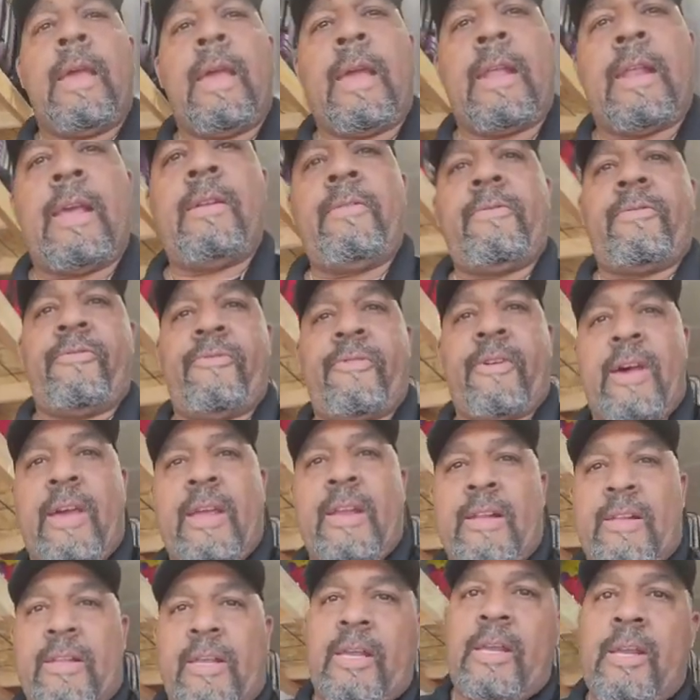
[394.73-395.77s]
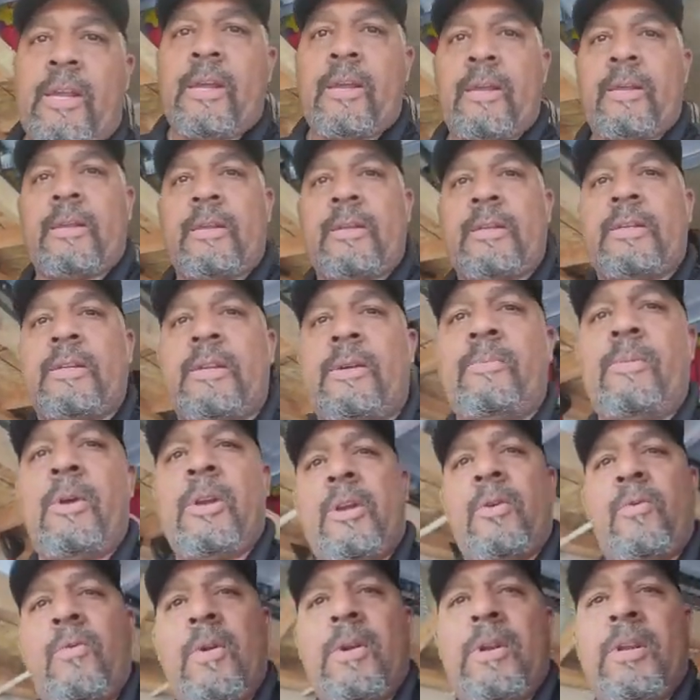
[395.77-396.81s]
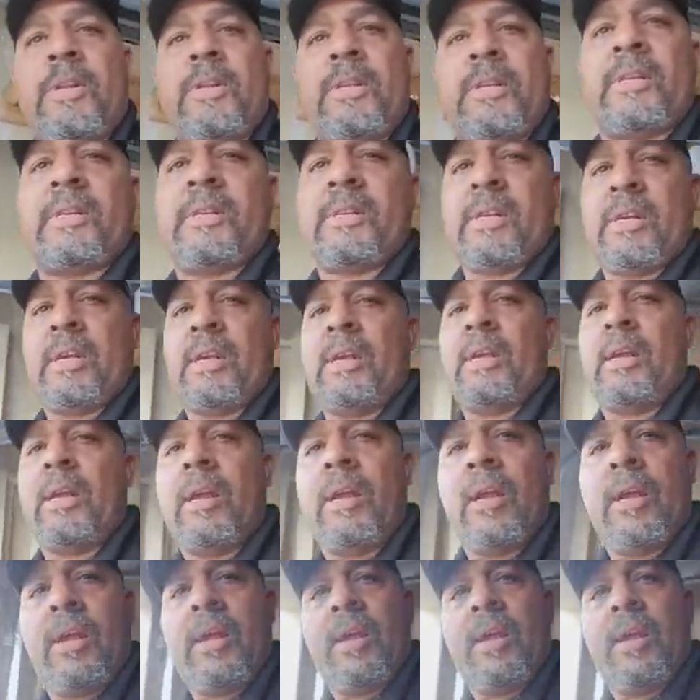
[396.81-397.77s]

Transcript: and then finally, somebody wanted to see